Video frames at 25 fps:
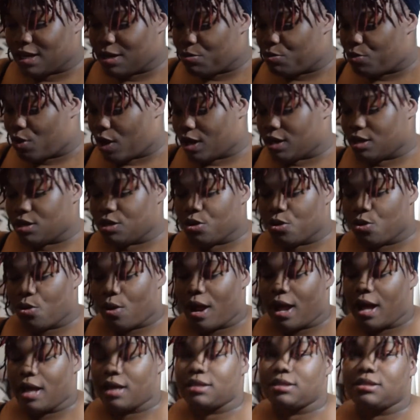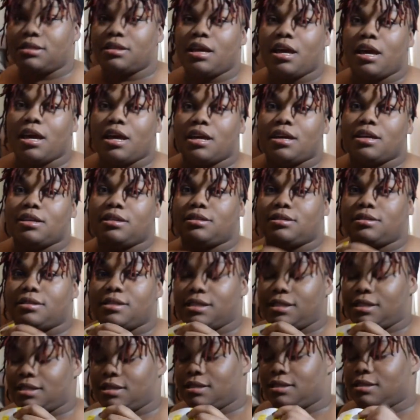brand new.
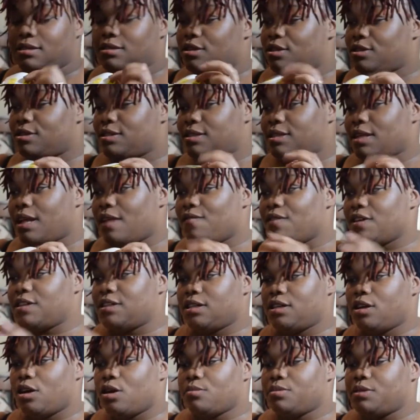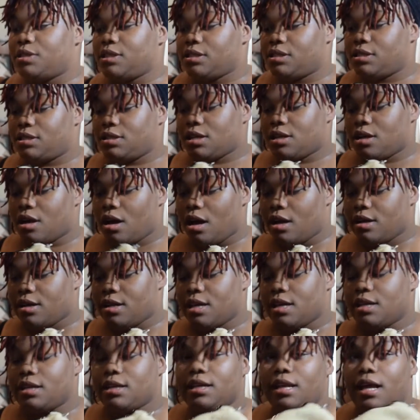This is just the Salvation Army sticker on
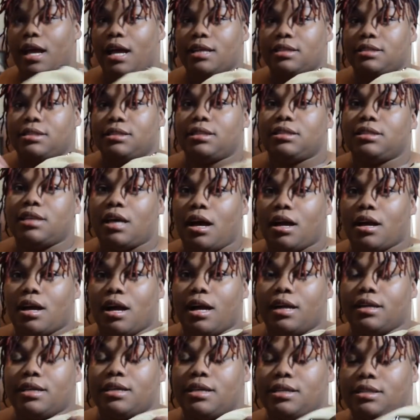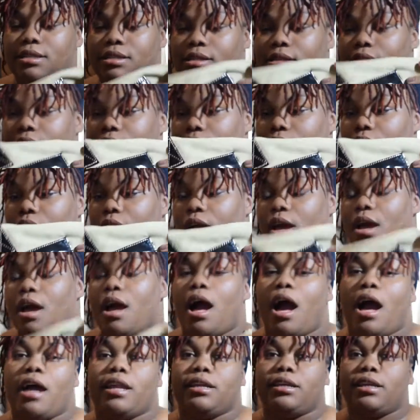it. It has the tag on it,
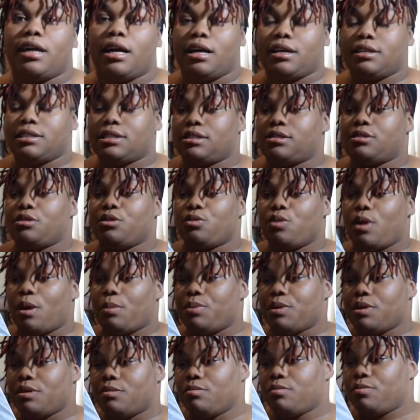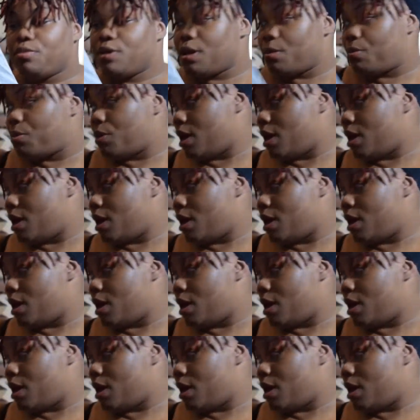and it has the wrapping paper